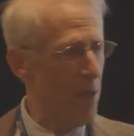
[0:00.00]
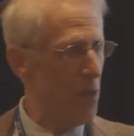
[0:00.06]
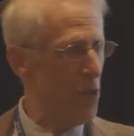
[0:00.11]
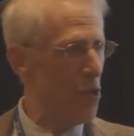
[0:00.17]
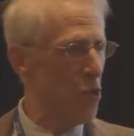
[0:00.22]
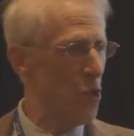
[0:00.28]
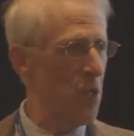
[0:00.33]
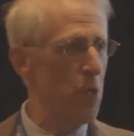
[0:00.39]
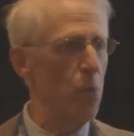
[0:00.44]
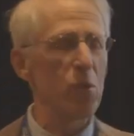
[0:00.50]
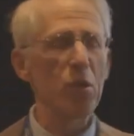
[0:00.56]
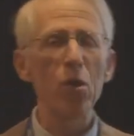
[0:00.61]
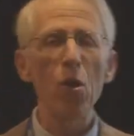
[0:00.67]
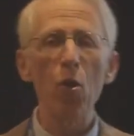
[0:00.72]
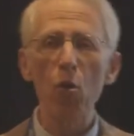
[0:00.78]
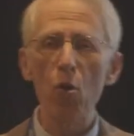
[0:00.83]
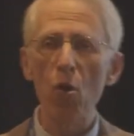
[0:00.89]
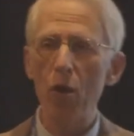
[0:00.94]
she was
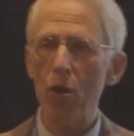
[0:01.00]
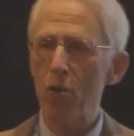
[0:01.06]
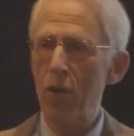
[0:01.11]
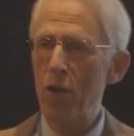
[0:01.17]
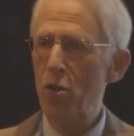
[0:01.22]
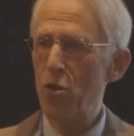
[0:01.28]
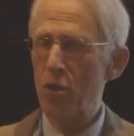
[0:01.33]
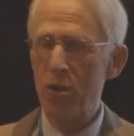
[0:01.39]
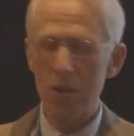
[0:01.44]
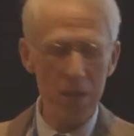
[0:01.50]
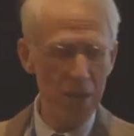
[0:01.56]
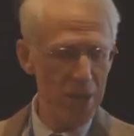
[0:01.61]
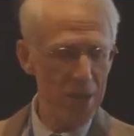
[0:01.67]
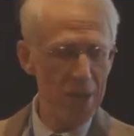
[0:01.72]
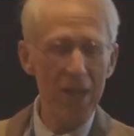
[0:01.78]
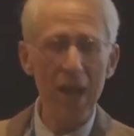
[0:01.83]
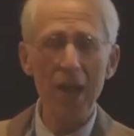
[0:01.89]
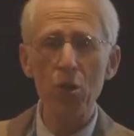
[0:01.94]
no longer interested in
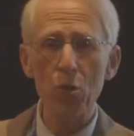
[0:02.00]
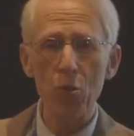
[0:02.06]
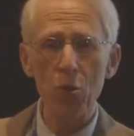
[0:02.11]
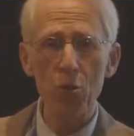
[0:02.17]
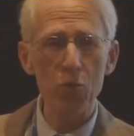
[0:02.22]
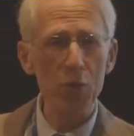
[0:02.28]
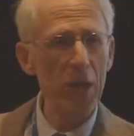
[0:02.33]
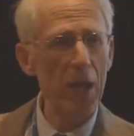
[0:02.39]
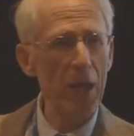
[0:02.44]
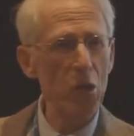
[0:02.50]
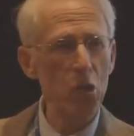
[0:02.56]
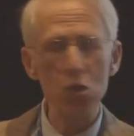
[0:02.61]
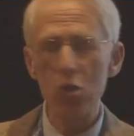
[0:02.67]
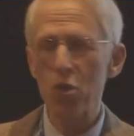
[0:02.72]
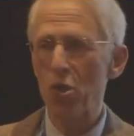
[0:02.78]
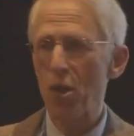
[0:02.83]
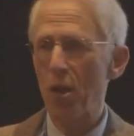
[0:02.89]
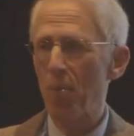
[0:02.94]
a sexual
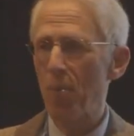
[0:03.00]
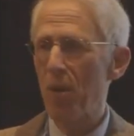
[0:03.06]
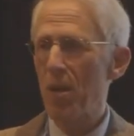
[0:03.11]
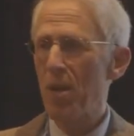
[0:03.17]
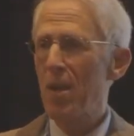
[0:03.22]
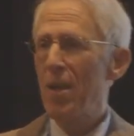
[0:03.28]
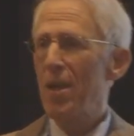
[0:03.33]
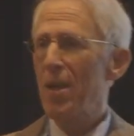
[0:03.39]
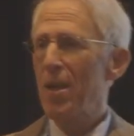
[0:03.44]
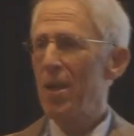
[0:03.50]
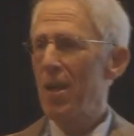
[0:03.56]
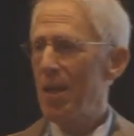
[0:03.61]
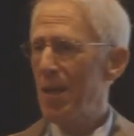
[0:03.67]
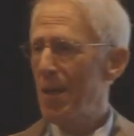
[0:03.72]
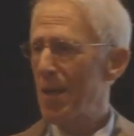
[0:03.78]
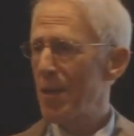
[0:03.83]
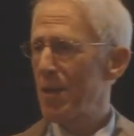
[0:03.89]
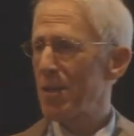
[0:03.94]
relationship.
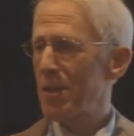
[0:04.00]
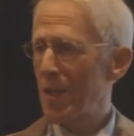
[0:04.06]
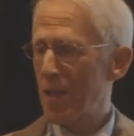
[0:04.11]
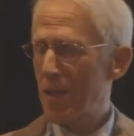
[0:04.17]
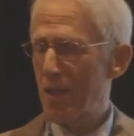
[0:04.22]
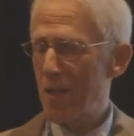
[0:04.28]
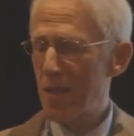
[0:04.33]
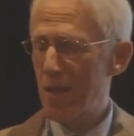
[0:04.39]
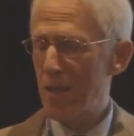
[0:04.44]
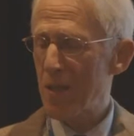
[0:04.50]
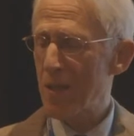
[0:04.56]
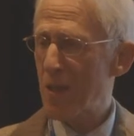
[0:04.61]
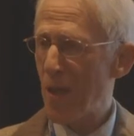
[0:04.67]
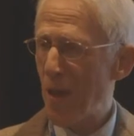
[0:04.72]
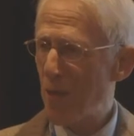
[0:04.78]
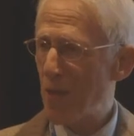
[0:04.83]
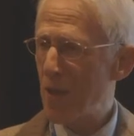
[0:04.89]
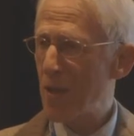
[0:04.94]
He, in his 60s and
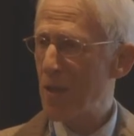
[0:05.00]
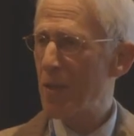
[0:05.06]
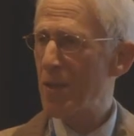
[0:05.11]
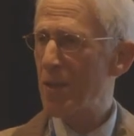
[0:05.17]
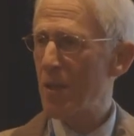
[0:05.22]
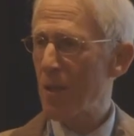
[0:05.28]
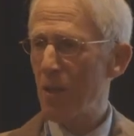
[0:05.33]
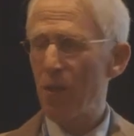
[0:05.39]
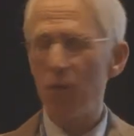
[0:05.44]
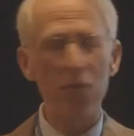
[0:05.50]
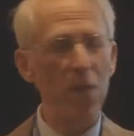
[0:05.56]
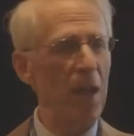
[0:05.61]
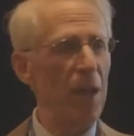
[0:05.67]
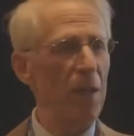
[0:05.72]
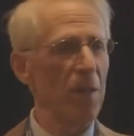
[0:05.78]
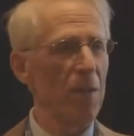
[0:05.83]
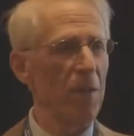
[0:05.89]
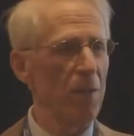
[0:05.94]
70s, still
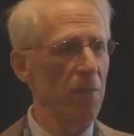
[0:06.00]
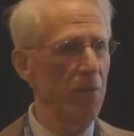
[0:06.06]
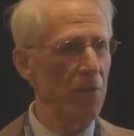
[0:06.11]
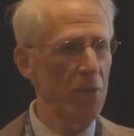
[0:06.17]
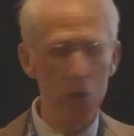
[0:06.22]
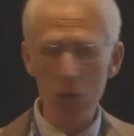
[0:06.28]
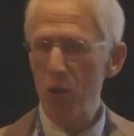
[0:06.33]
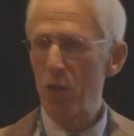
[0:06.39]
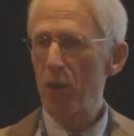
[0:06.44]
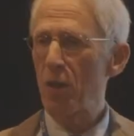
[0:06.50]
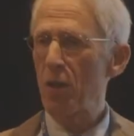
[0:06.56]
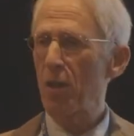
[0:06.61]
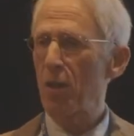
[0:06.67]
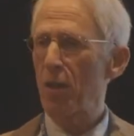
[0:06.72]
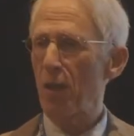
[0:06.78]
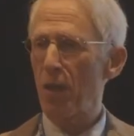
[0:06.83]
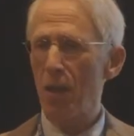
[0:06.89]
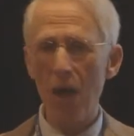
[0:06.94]
felt
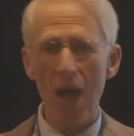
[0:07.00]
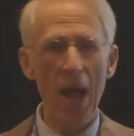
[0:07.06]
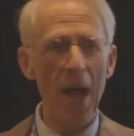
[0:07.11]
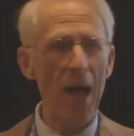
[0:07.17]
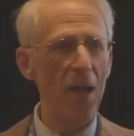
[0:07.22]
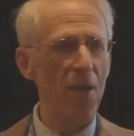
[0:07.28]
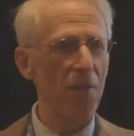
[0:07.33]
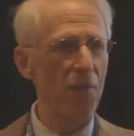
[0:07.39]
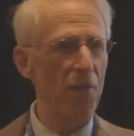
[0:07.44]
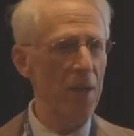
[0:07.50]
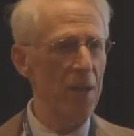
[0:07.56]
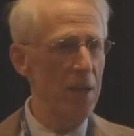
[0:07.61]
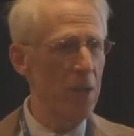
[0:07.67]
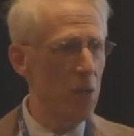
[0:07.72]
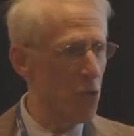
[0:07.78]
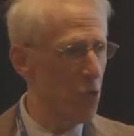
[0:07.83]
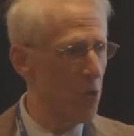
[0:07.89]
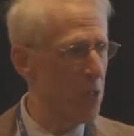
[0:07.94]
virile and alive and
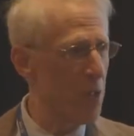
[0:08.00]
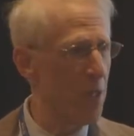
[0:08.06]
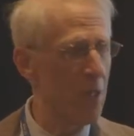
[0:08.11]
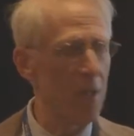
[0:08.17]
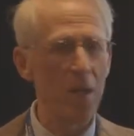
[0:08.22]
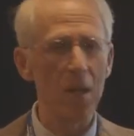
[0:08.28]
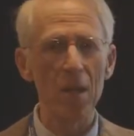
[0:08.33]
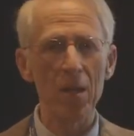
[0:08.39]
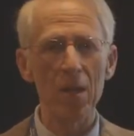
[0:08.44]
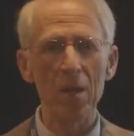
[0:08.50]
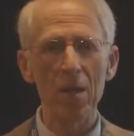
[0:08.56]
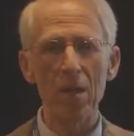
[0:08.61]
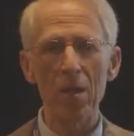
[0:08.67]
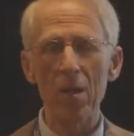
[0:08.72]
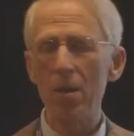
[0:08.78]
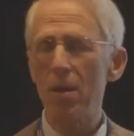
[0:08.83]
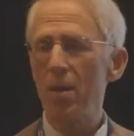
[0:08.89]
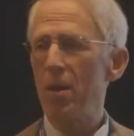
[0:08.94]
interested
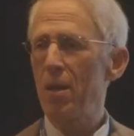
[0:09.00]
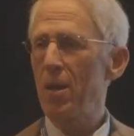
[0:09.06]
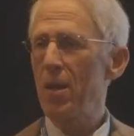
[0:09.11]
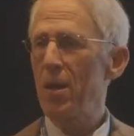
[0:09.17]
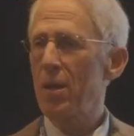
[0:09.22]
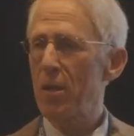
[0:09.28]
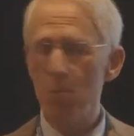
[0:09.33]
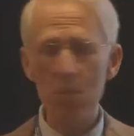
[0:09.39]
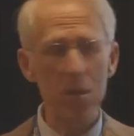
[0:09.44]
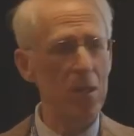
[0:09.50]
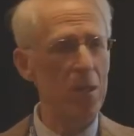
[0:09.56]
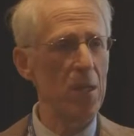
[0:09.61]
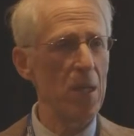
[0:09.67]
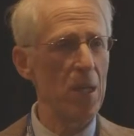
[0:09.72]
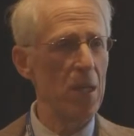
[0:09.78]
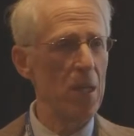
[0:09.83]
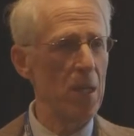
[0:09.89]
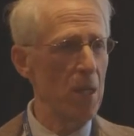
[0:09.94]
in
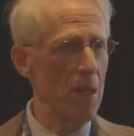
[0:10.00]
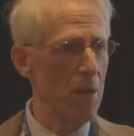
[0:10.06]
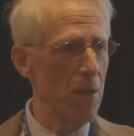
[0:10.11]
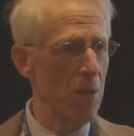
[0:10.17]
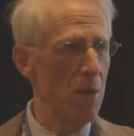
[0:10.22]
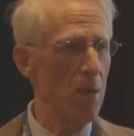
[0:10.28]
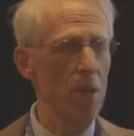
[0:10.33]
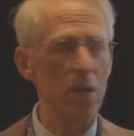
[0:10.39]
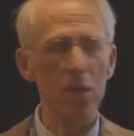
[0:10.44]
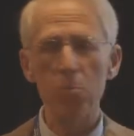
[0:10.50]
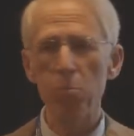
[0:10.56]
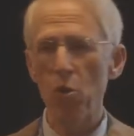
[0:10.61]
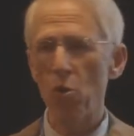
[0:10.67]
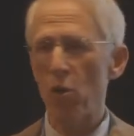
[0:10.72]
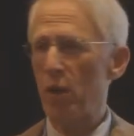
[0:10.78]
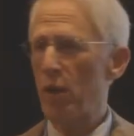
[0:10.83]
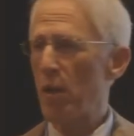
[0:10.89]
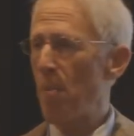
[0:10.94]
intimacy and
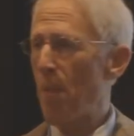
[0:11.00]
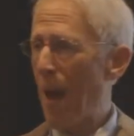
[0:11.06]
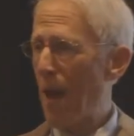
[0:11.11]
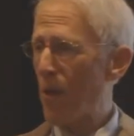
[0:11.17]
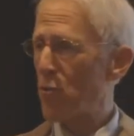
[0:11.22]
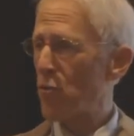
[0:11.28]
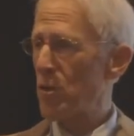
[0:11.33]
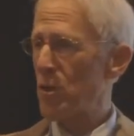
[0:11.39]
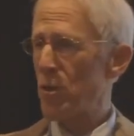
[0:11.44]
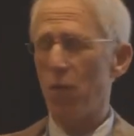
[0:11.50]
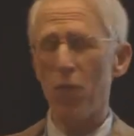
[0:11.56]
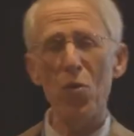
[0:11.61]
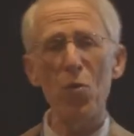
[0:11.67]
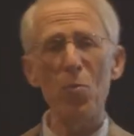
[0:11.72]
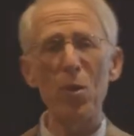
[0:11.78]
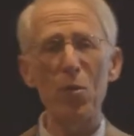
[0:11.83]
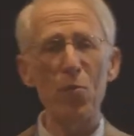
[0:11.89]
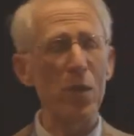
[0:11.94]
exploring the boundaries of
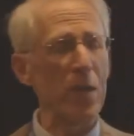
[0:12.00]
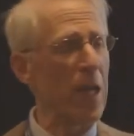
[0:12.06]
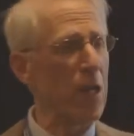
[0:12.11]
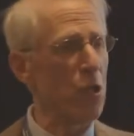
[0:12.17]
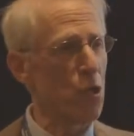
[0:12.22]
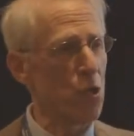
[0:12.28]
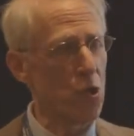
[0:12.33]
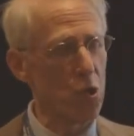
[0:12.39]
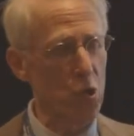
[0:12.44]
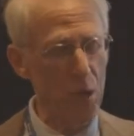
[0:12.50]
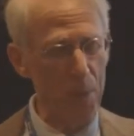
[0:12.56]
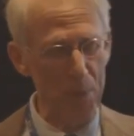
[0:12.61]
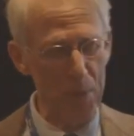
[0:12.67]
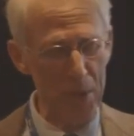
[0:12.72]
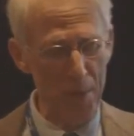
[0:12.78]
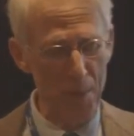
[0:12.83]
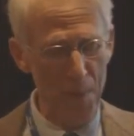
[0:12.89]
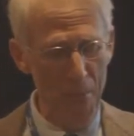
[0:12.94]
human
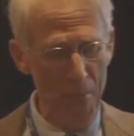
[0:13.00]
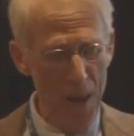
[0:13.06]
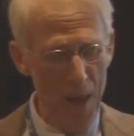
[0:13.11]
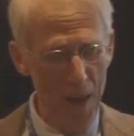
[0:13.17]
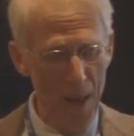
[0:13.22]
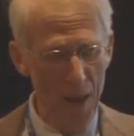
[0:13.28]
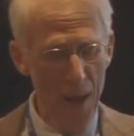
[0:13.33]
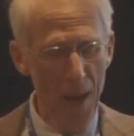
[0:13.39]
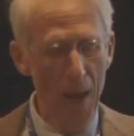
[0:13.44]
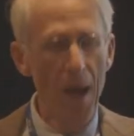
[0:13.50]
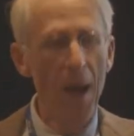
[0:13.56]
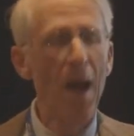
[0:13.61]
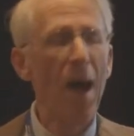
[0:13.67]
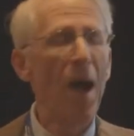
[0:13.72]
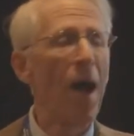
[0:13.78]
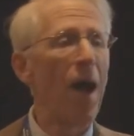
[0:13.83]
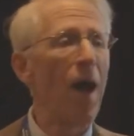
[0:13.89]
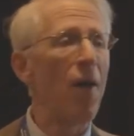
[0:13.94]
relationships.
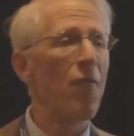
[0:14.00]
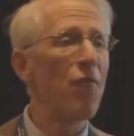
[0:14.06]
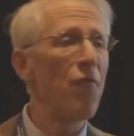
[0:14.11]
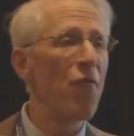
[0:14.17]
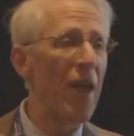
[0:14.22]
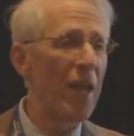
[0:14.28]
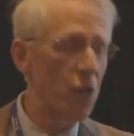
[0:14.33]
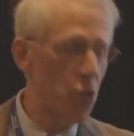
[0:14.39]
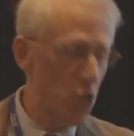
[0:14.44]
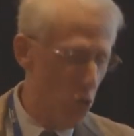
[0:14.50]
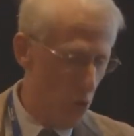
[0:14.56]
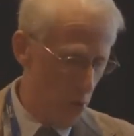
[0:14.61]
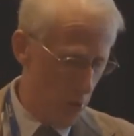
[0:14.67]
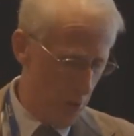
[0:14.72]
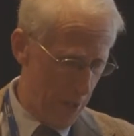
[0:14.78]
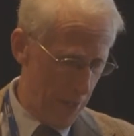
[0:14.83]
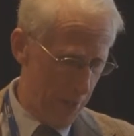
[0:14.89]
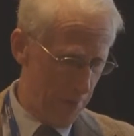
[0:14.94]

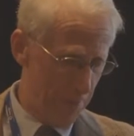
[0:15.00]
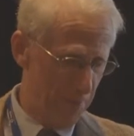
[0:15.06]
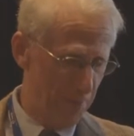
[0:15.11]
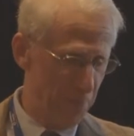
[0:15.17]
Eventually,